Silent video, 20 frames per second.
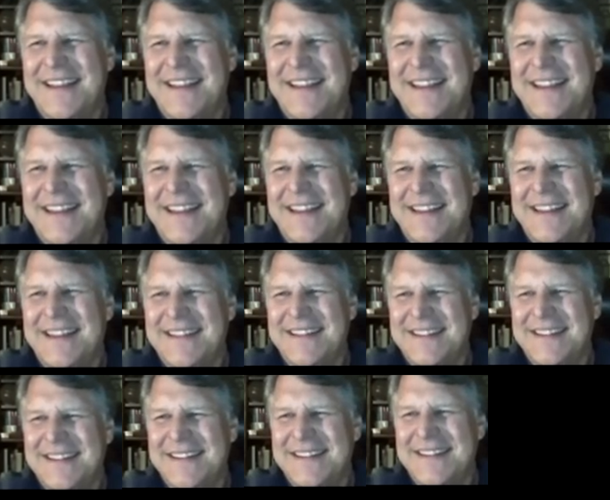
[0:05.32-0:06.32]

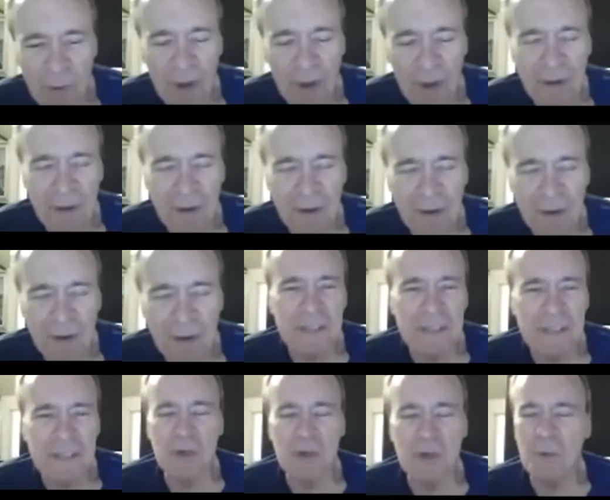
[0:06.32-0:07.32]
Welcome to the
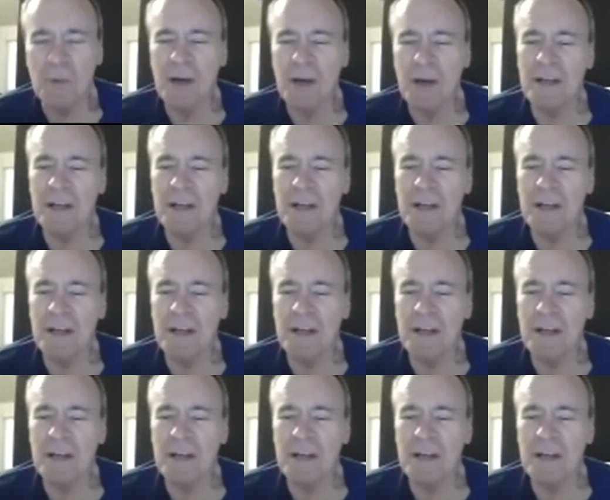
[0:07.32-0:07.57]
Zoom